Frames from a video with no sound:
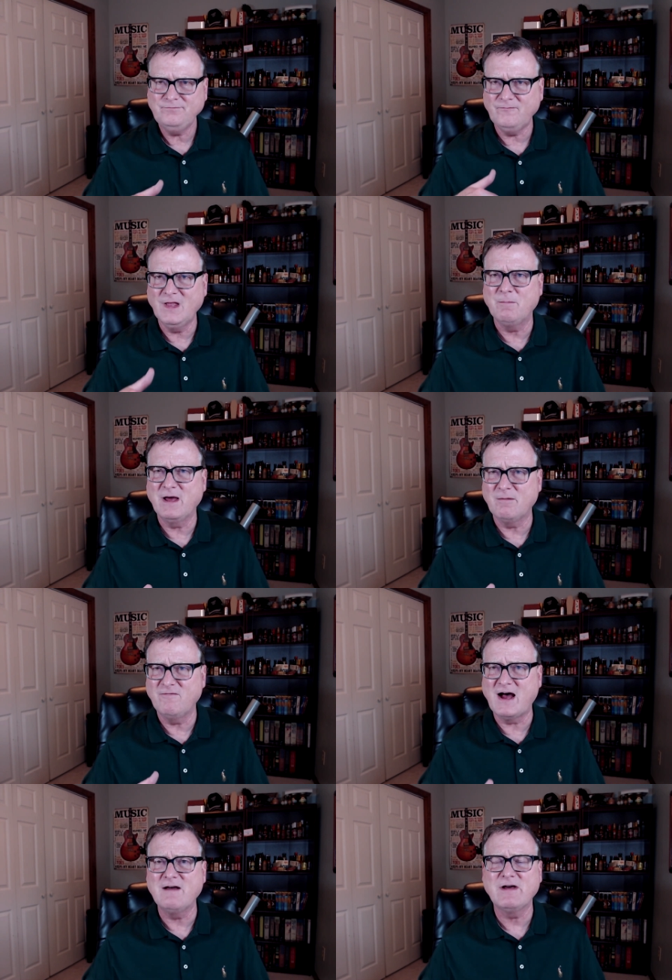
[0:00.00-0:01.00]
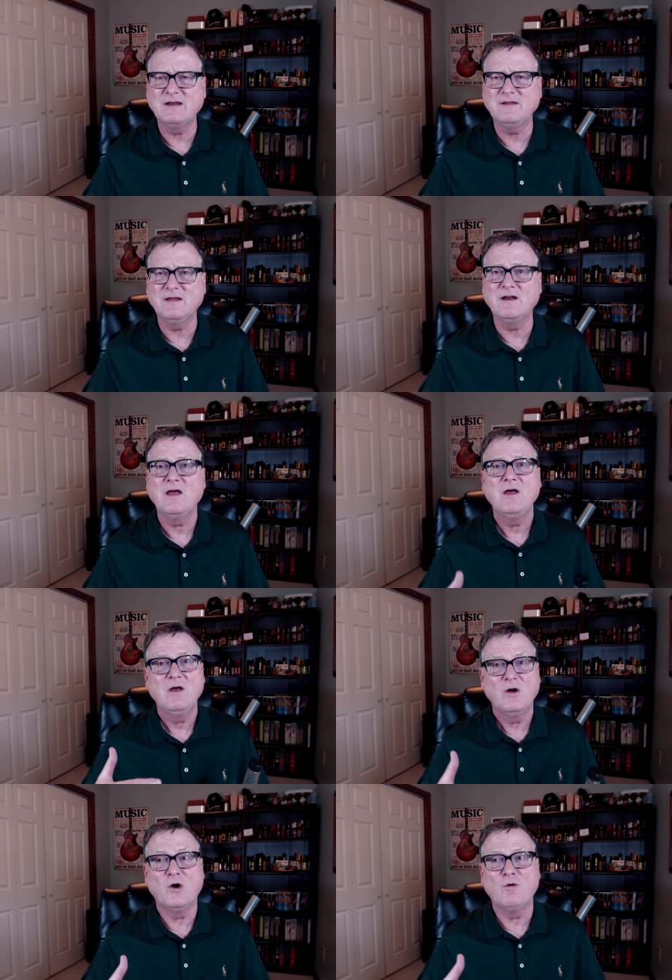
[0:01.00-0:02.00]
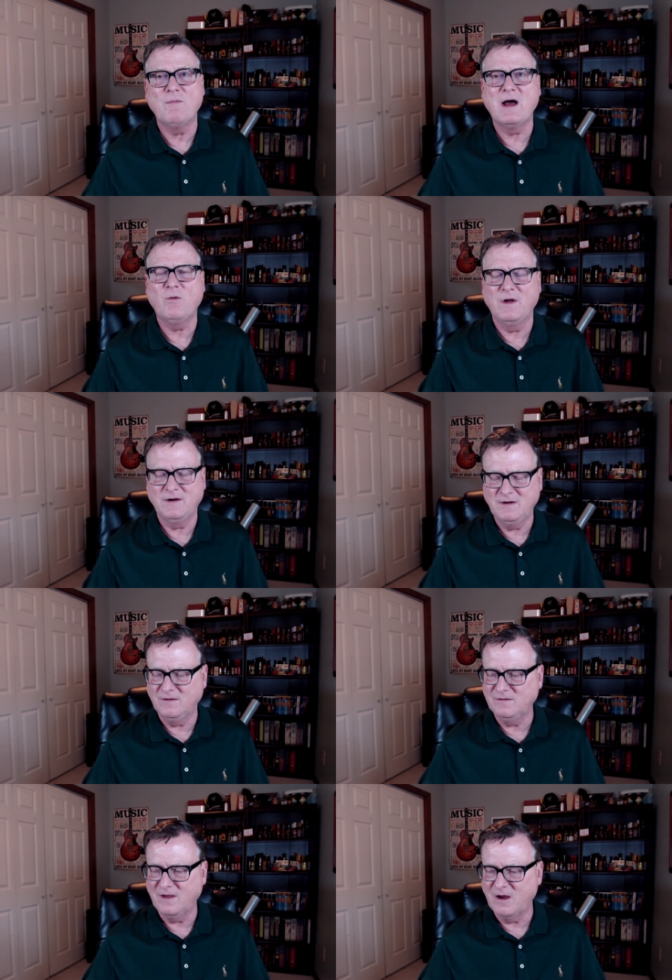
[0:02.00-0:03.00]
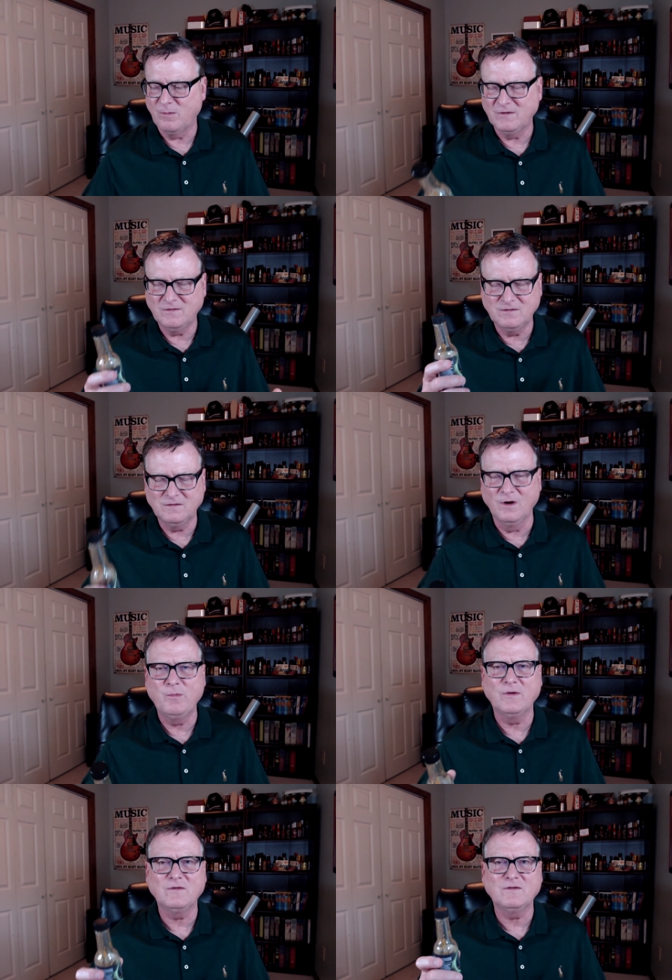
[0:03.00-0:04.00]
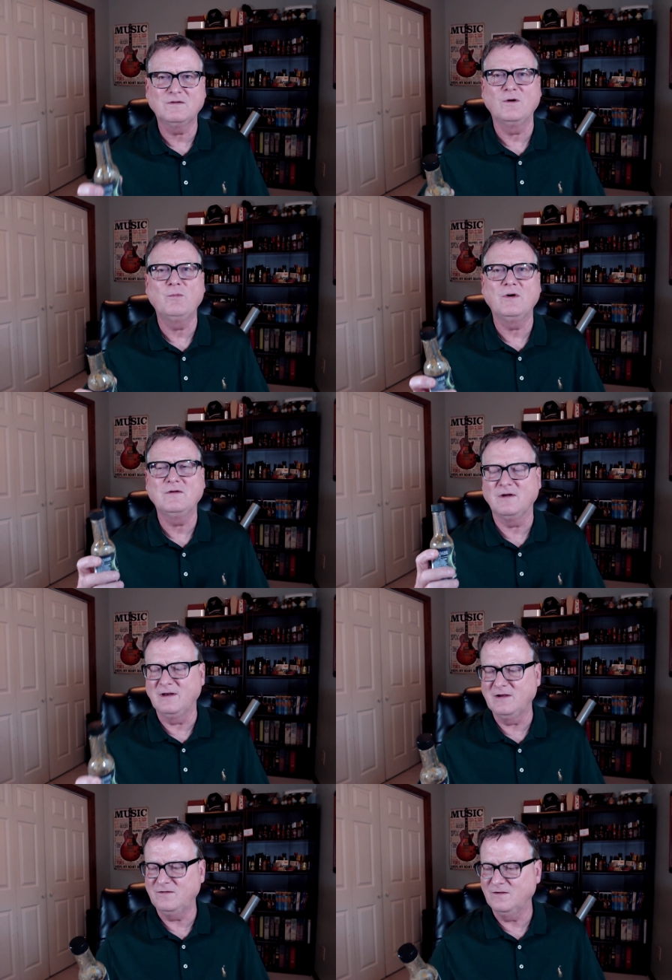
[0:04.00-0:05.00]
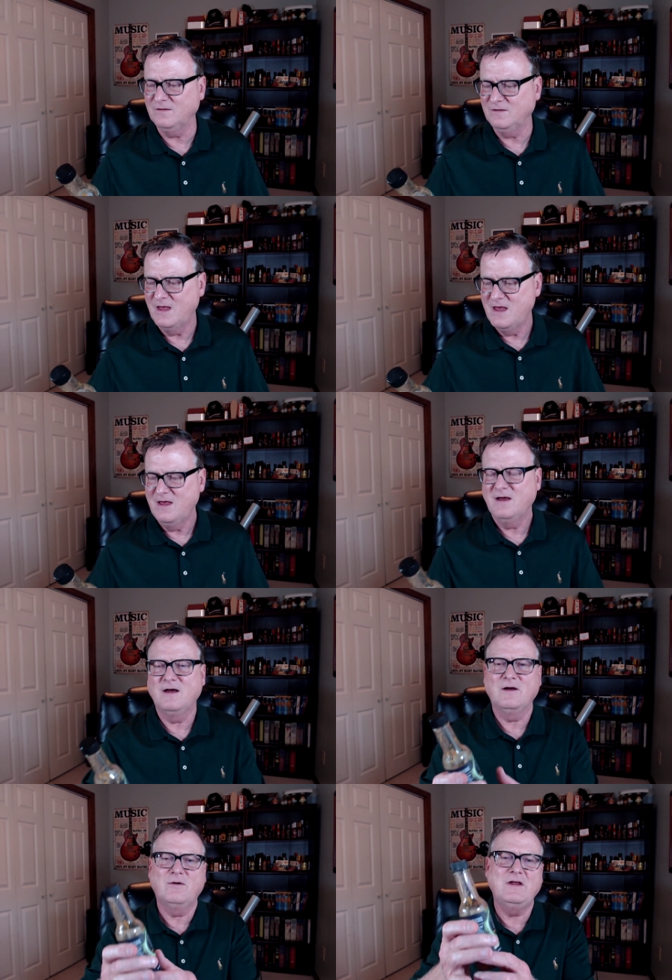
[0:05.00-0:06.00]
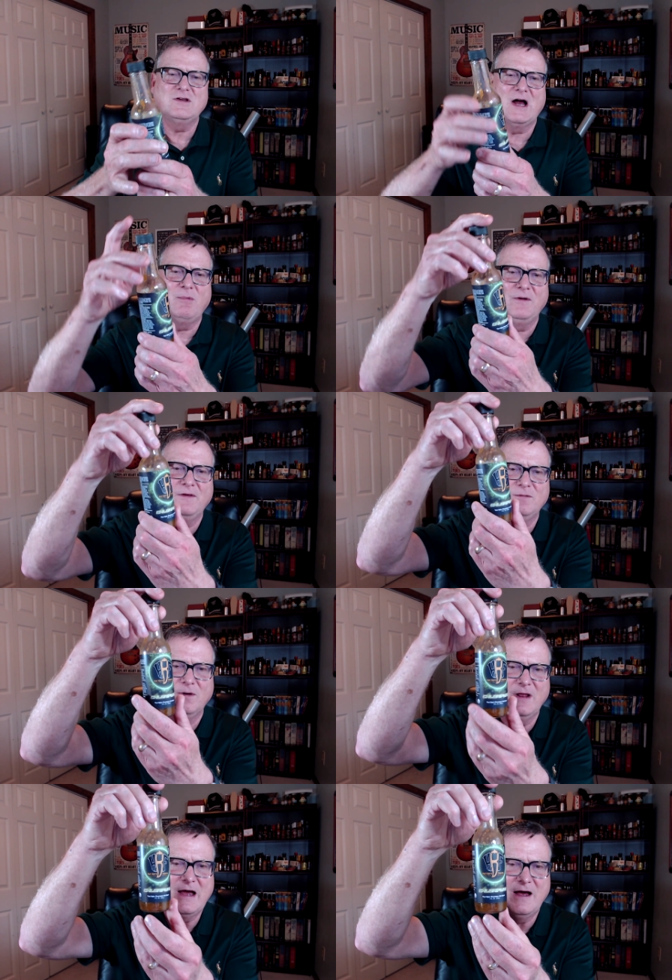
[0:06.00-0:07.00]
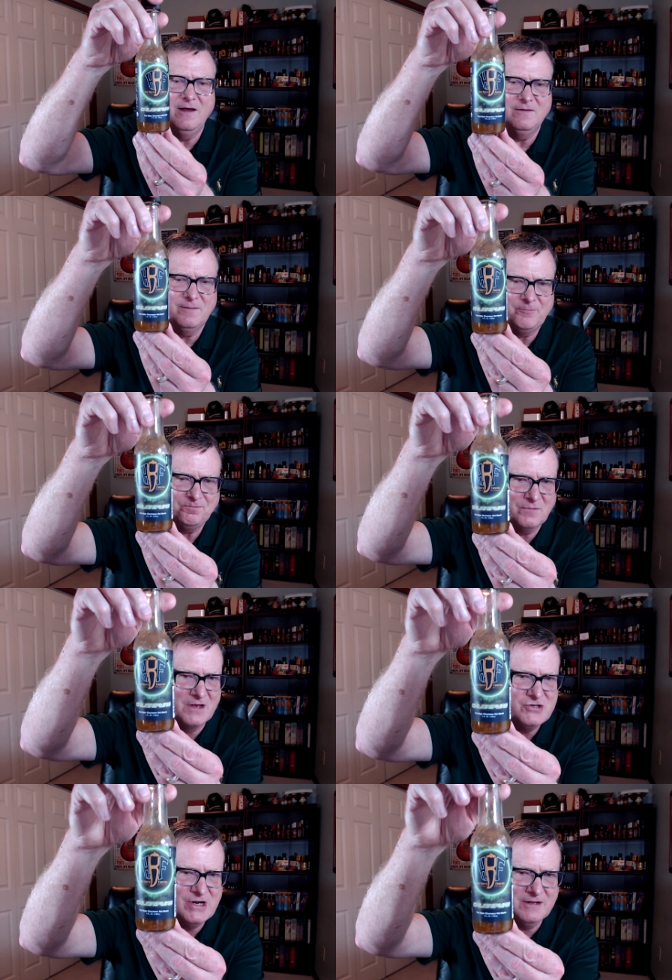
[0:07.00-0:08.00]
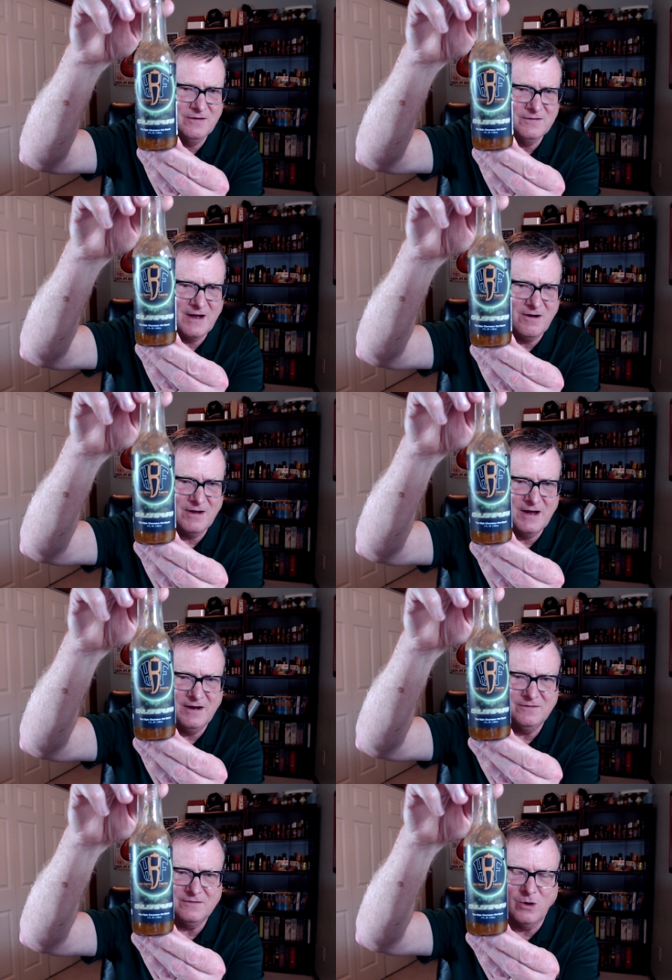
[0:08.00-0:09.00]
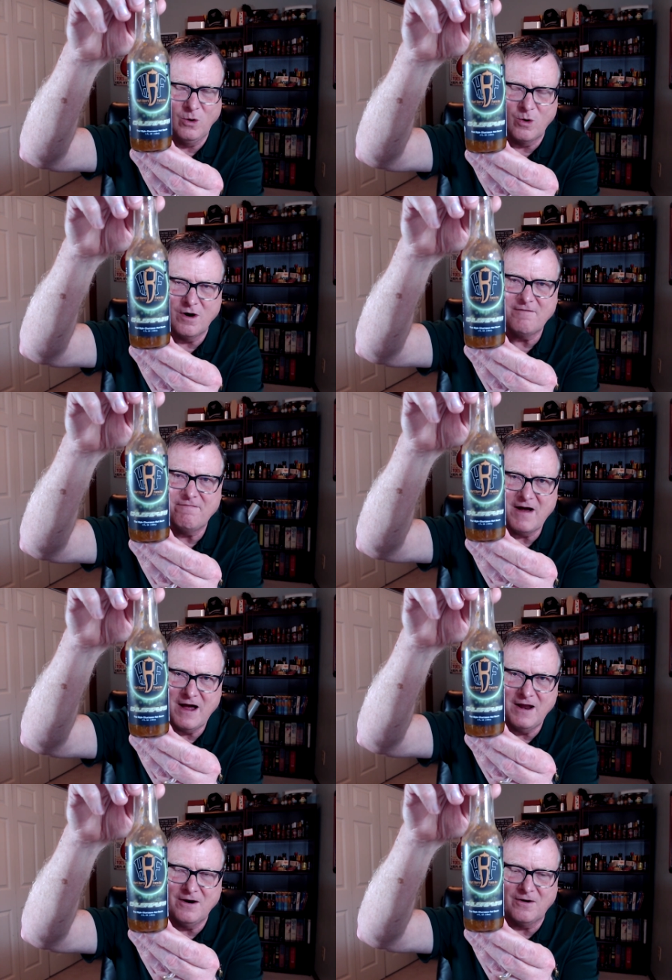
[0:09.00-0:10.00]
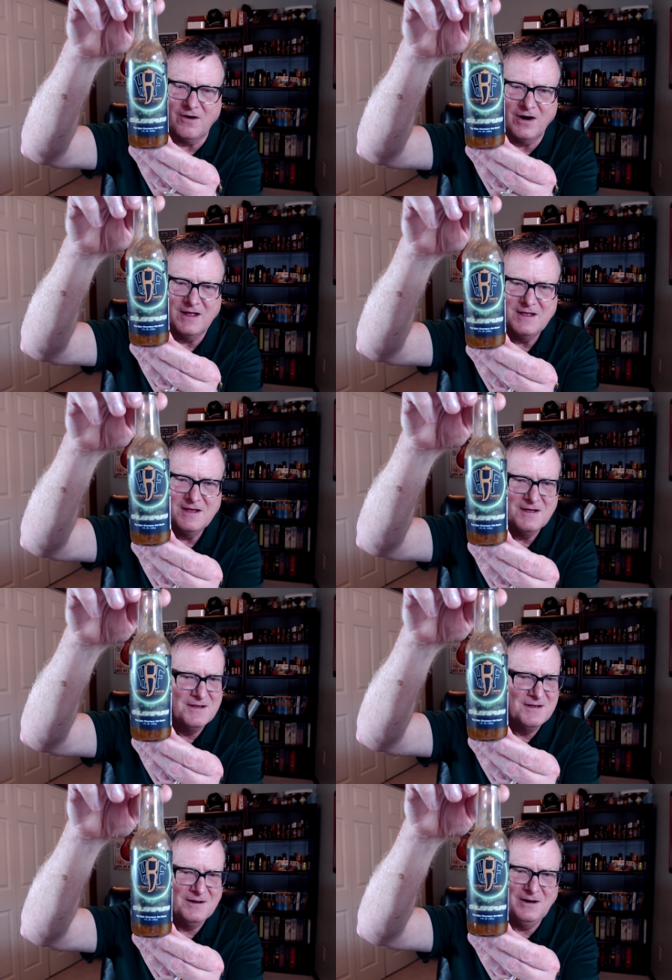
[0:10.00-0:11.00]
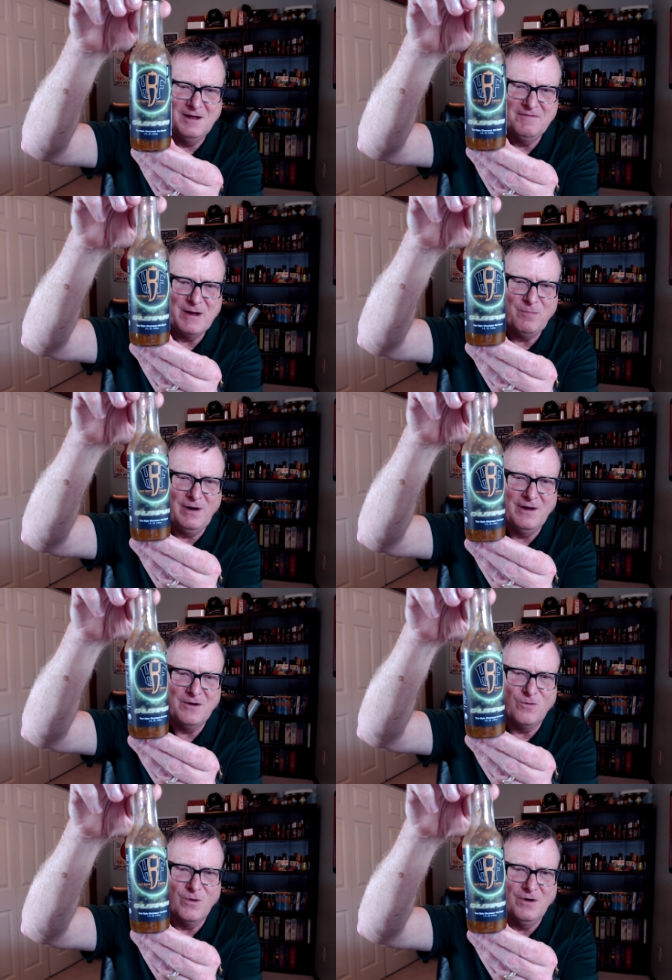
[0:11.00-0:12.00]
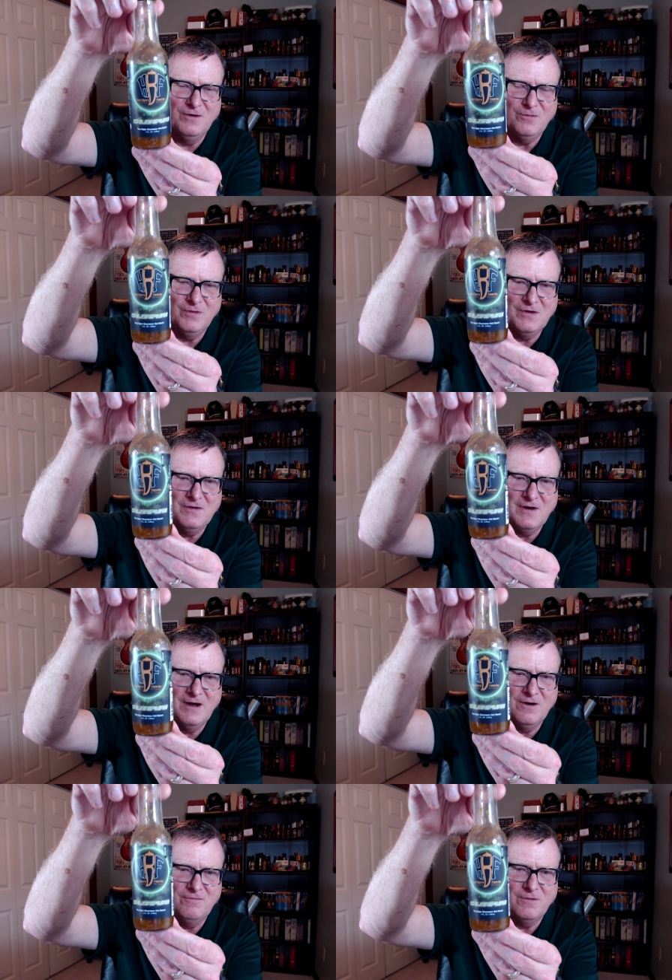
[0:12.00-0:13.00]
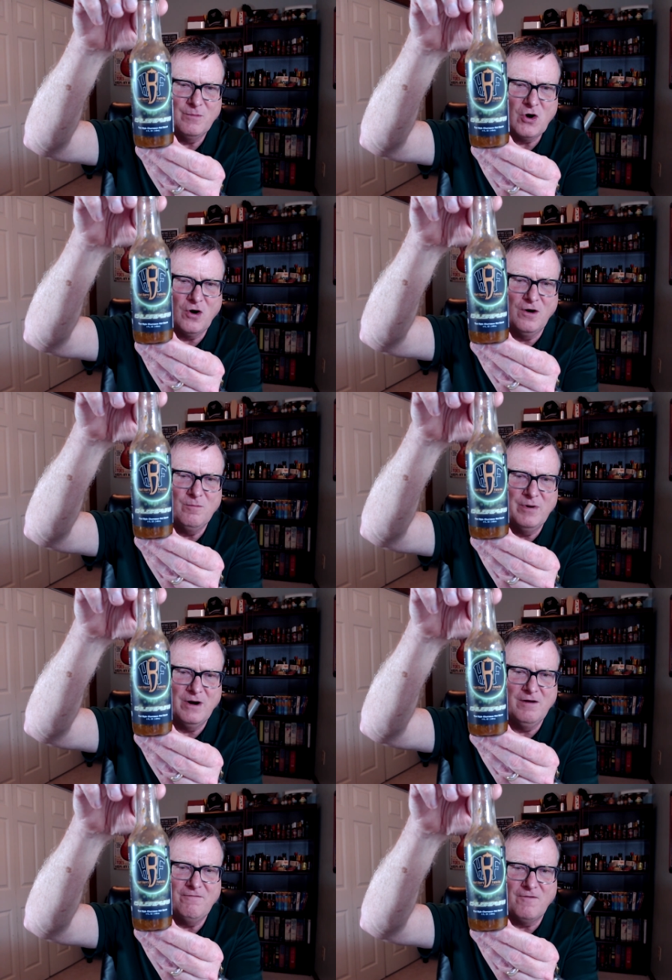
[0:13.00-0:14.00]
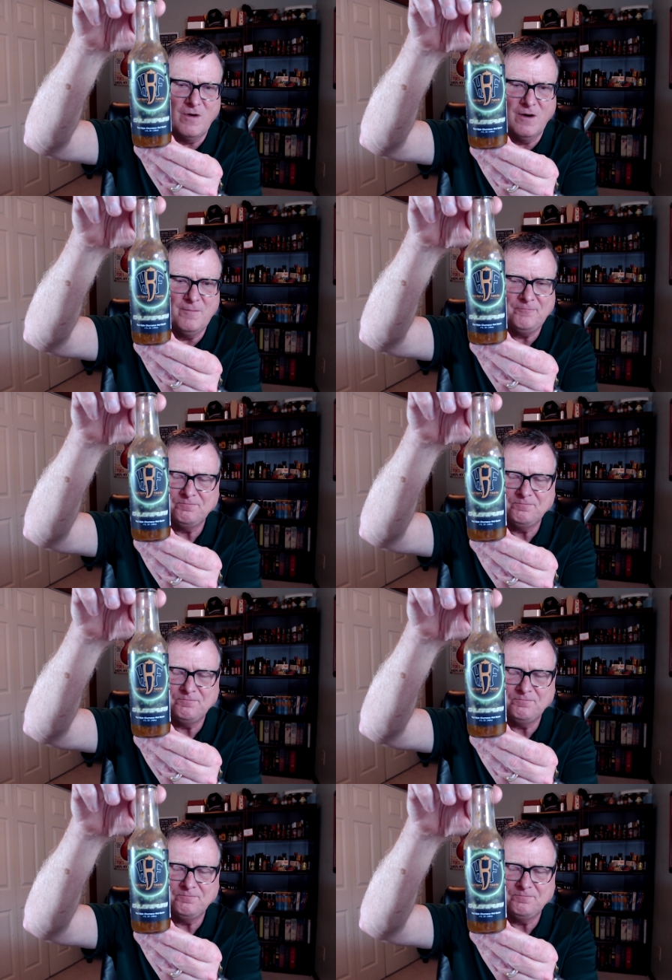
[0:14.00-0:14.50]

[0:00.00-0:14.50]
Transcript: about a 5 out of 10 on my 1 to 10 scale, but super, super delicious. Great job on this one, guys. Check this out, guys. Chlorifyre. Love that play on words with the title, from Hurt Berry Farm.